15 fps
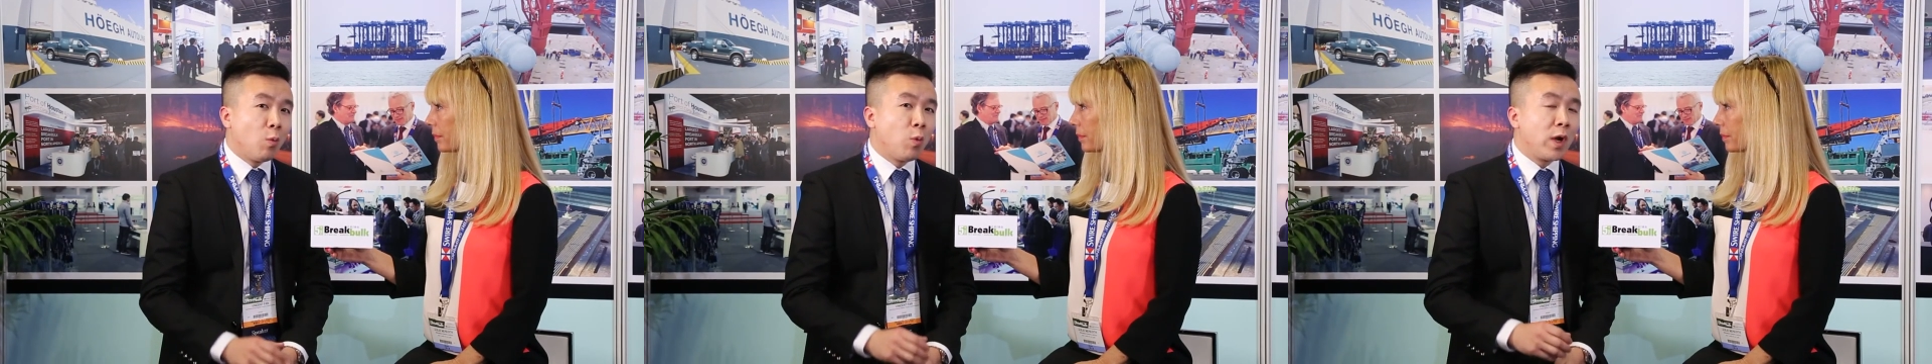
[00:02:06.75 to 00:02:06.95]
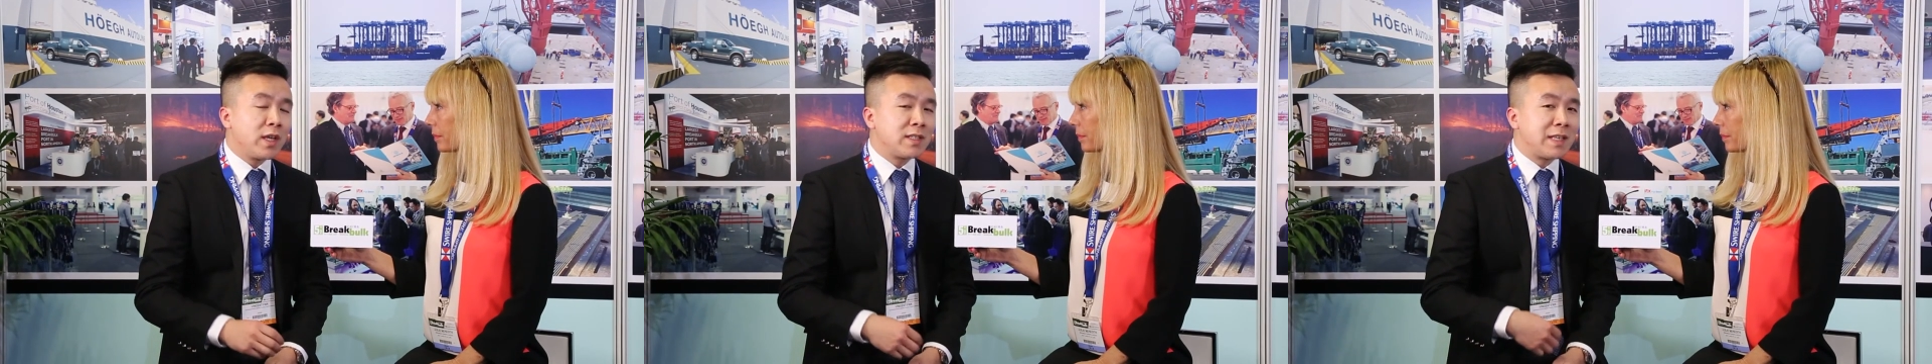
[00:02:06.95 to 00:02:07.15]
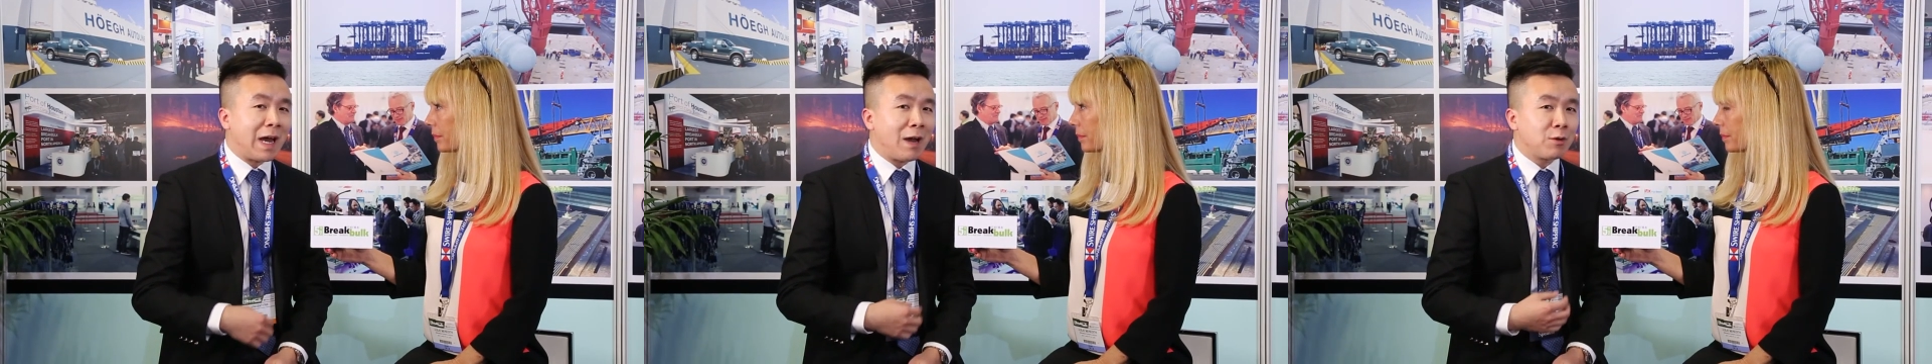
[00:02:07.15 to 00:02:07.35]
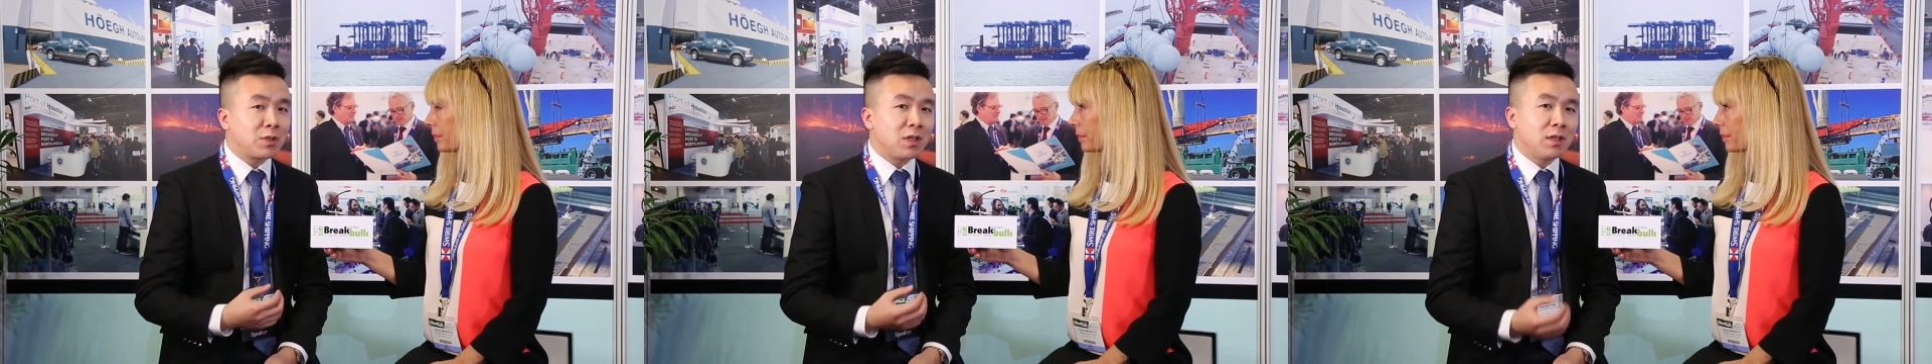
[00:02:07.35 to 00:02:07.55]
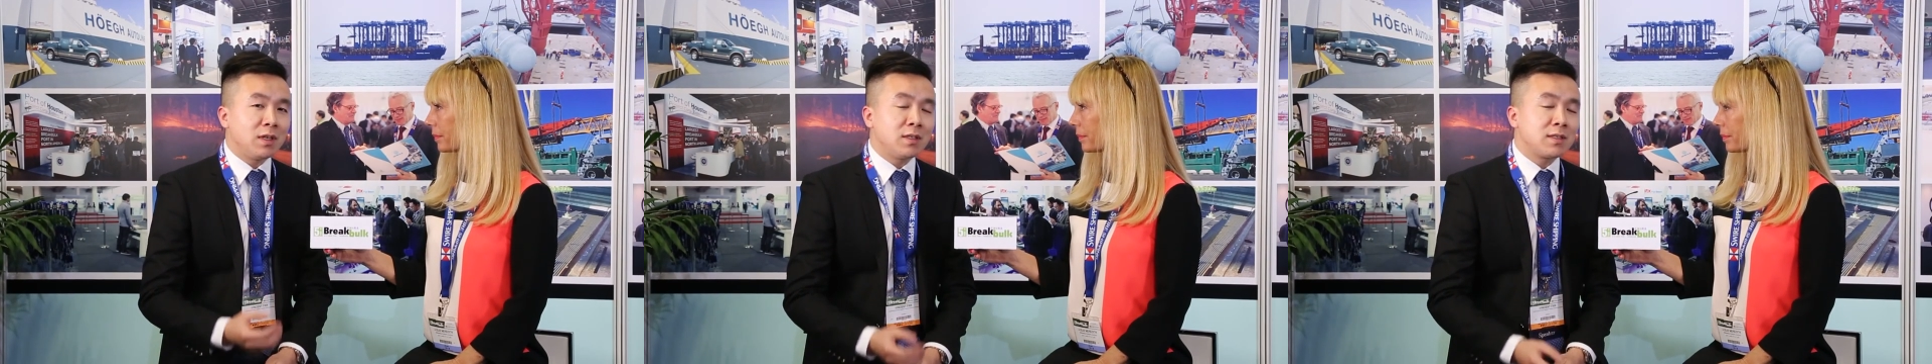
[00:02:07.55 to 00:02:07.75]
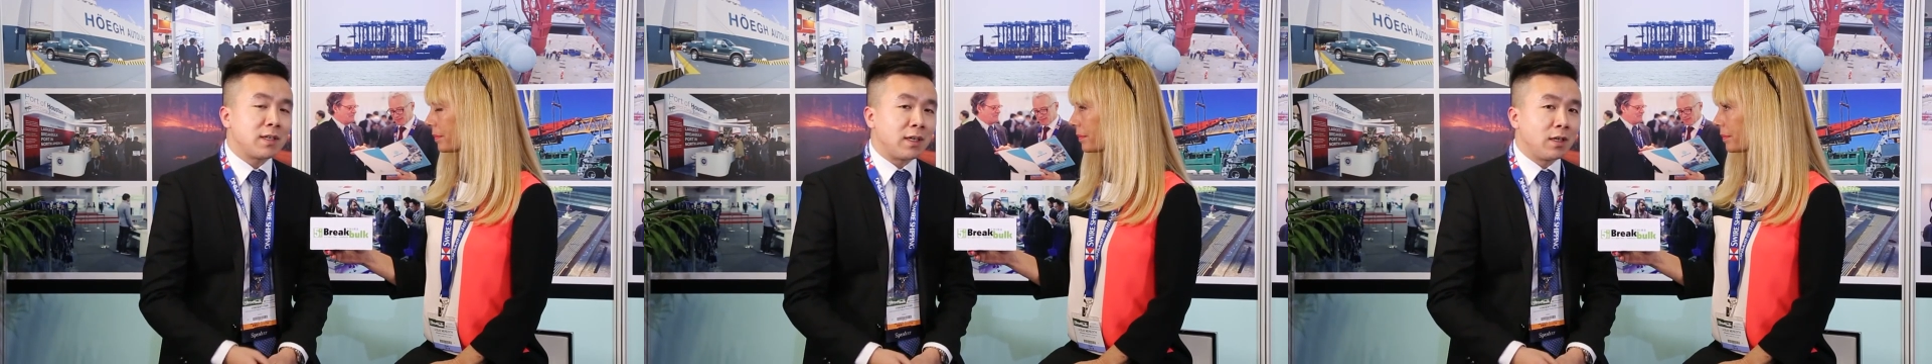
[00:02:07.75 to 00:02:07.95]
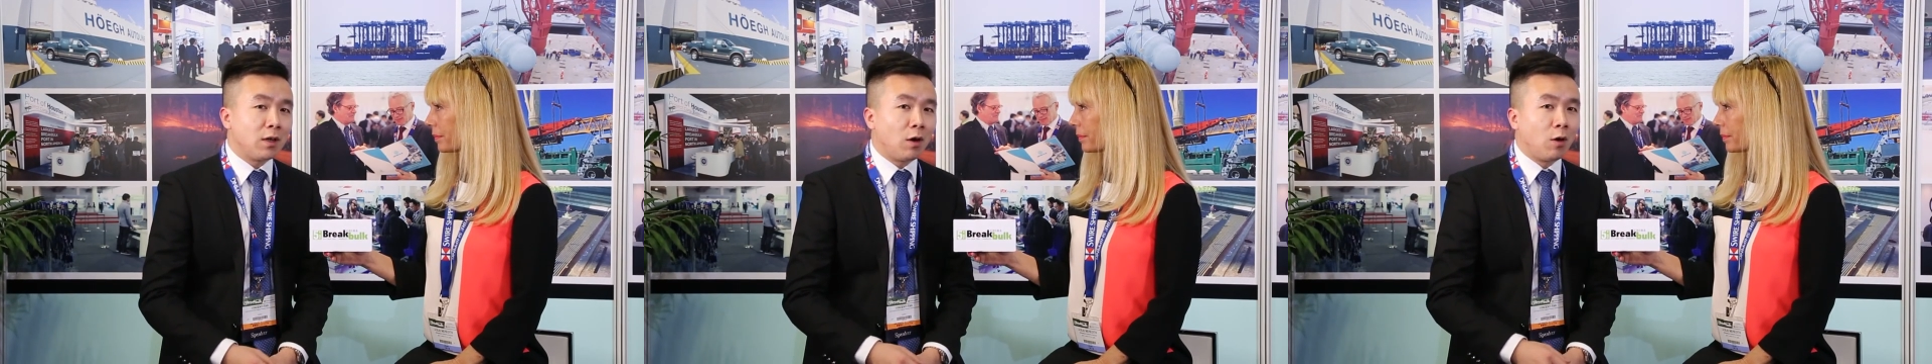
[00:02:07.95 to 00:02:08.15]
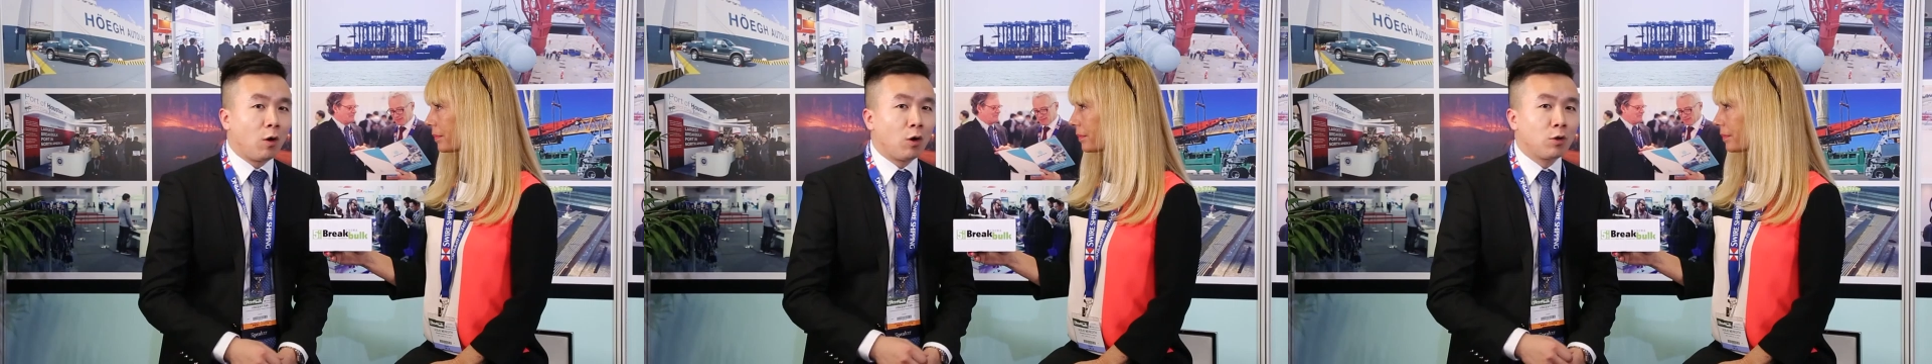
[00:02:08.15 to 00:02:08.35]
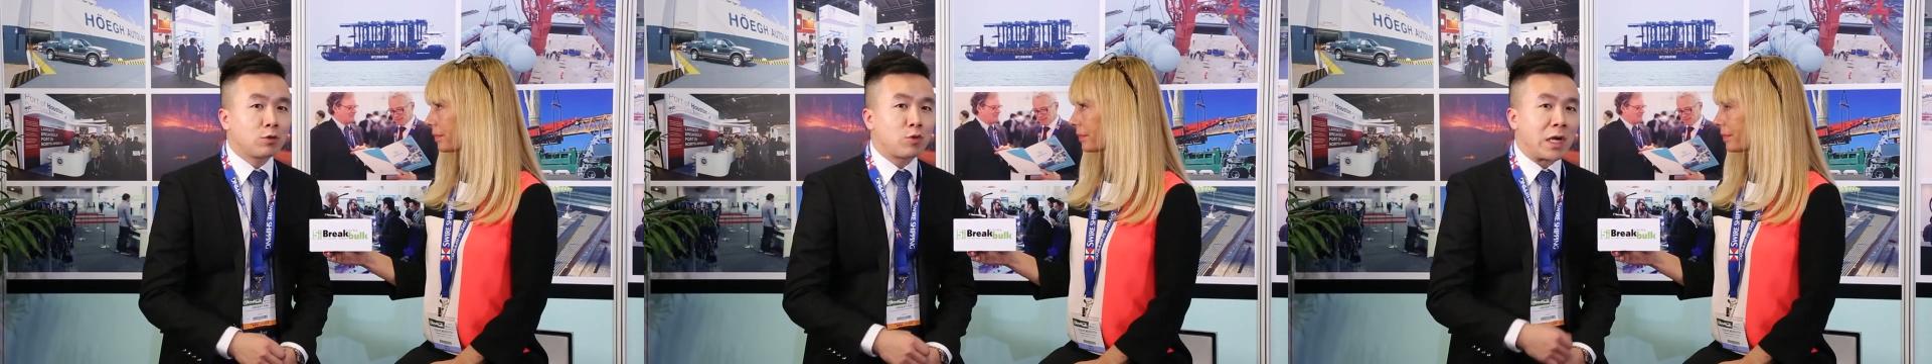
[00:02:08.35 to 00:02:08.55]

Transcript: Without easy or